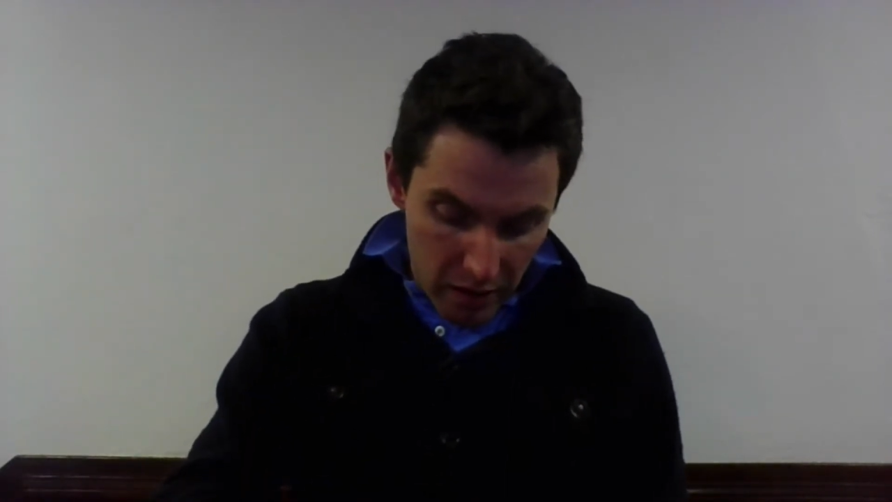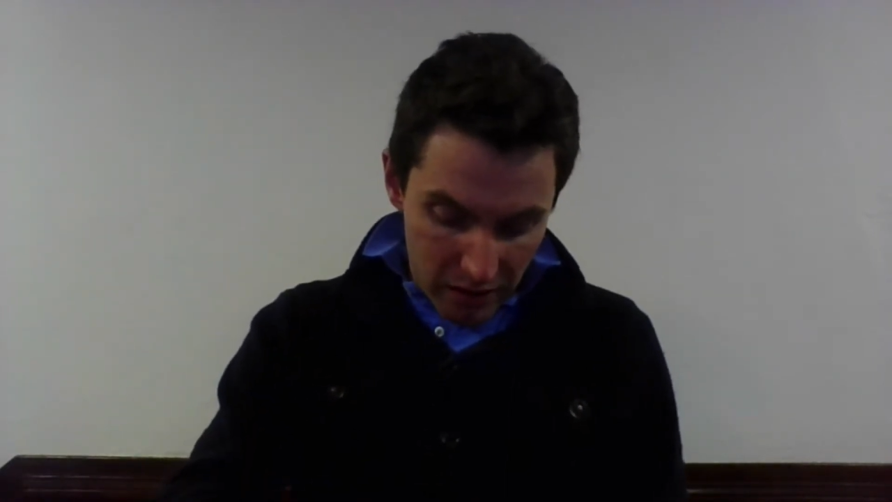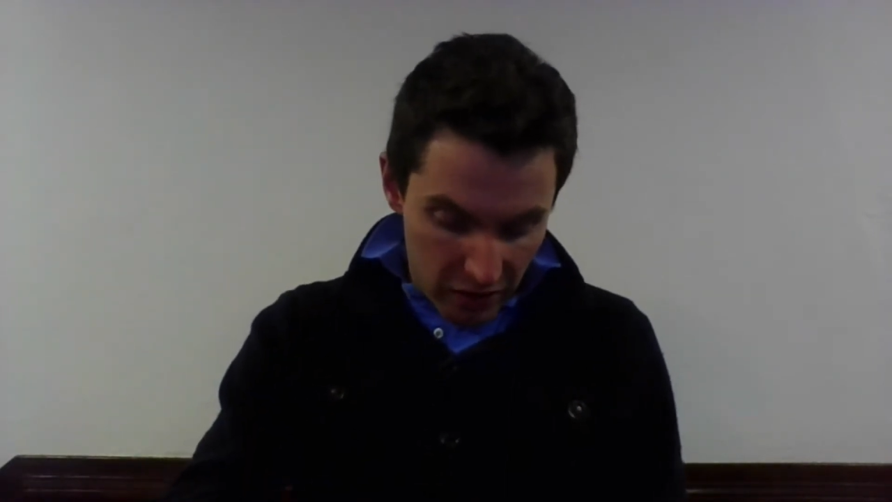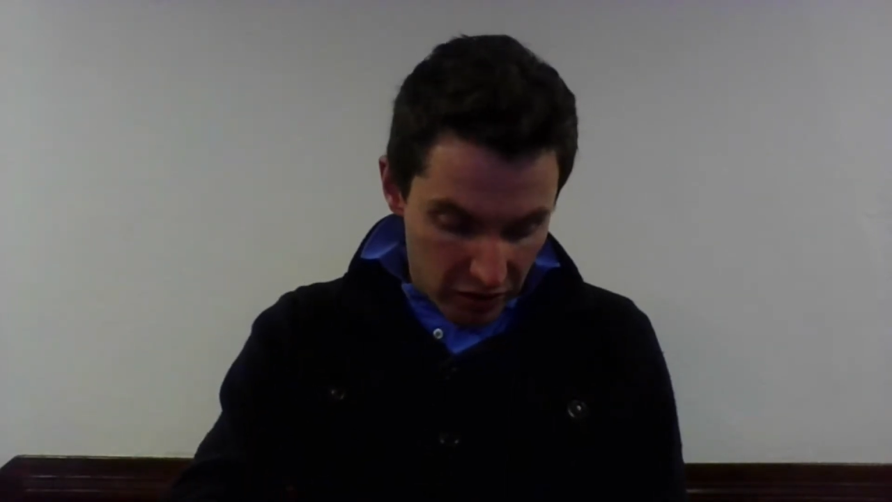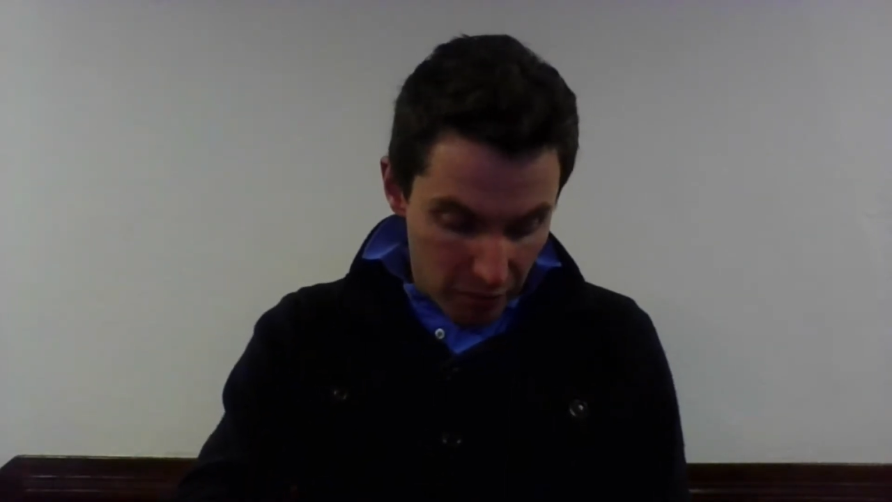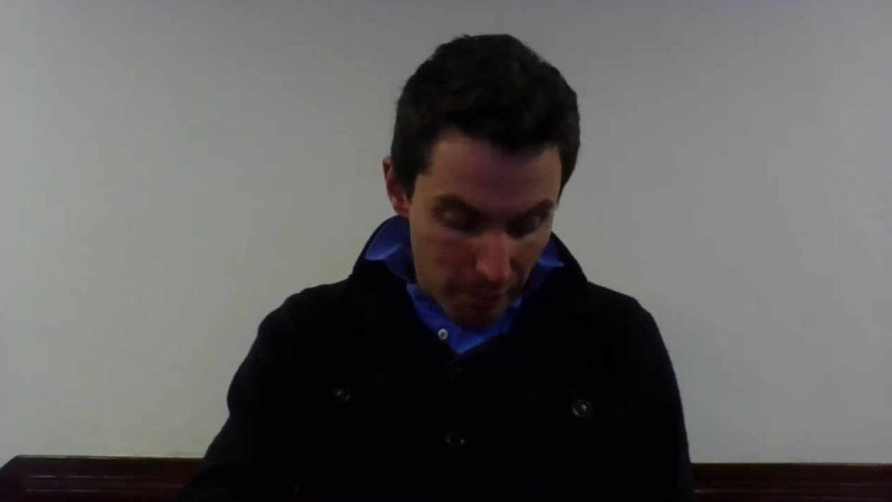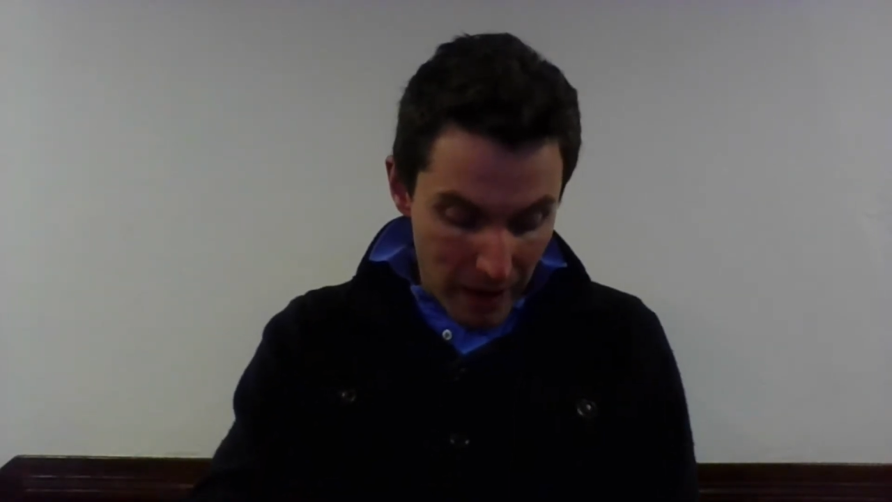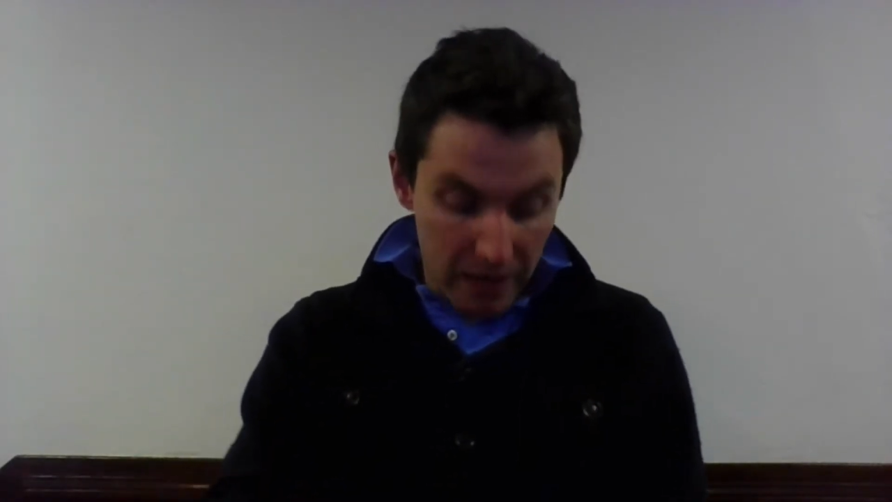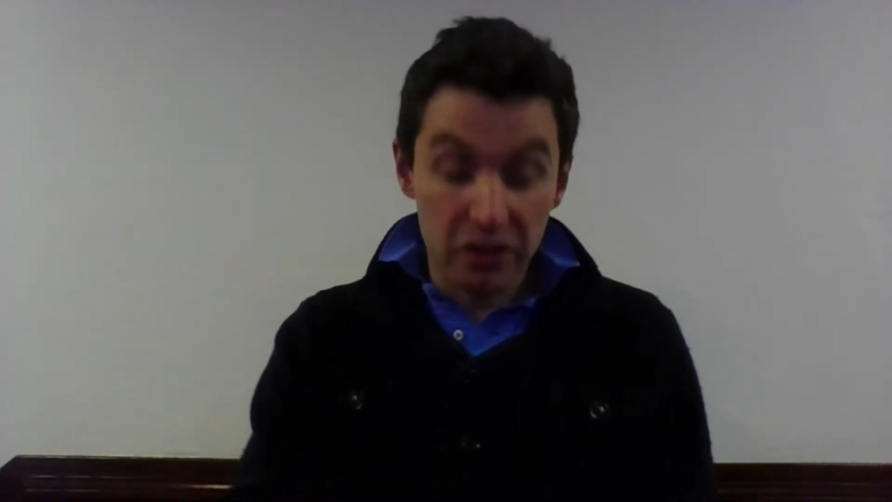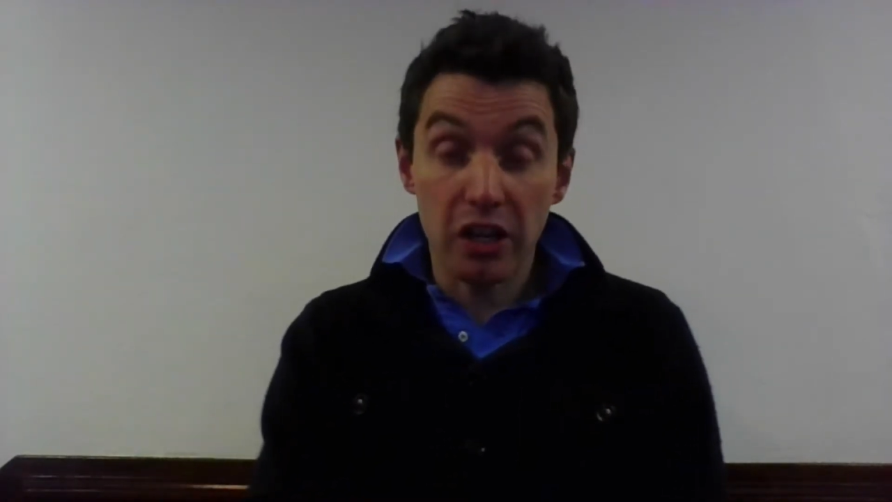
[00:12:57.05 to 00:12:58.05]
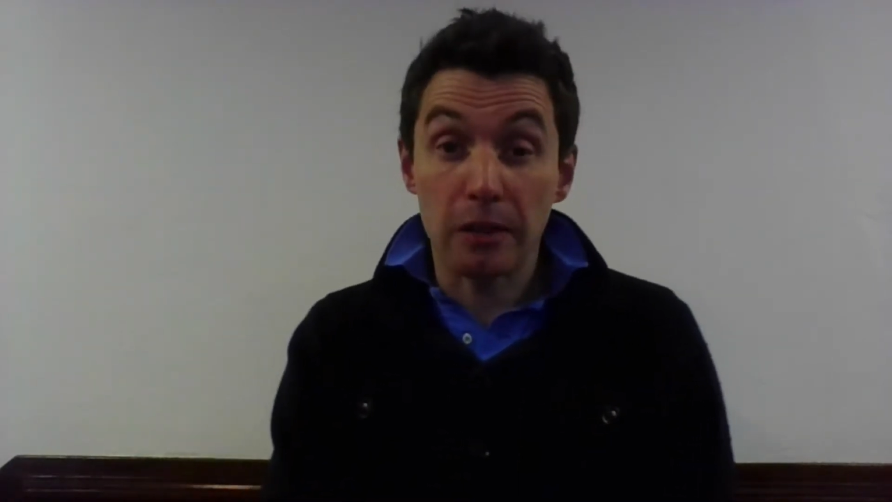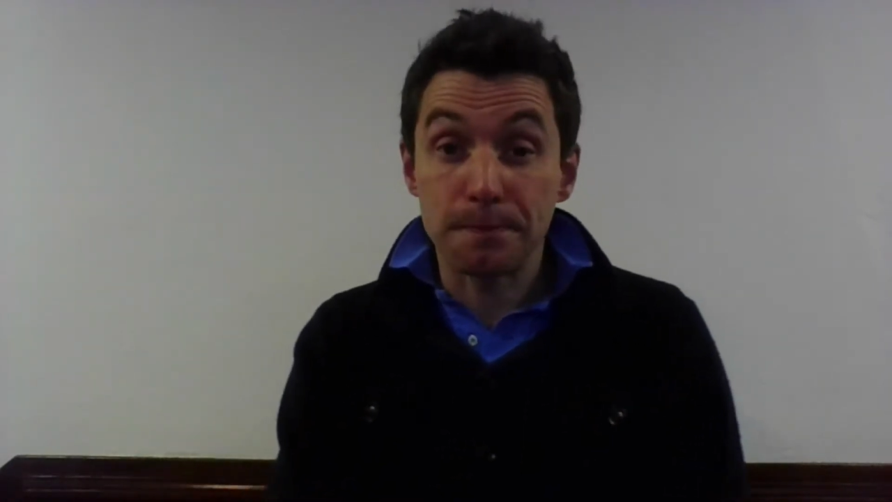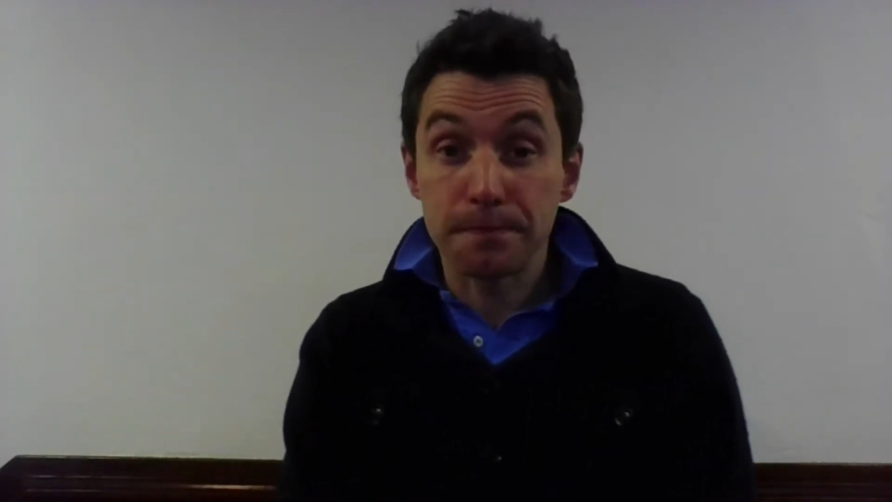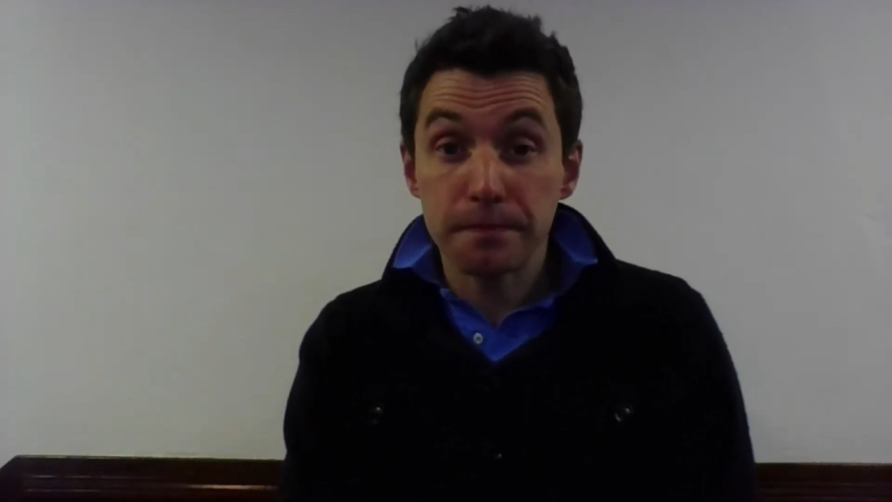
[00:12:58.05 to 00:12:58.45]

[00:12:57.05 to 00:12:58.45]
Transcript: assistant pastor.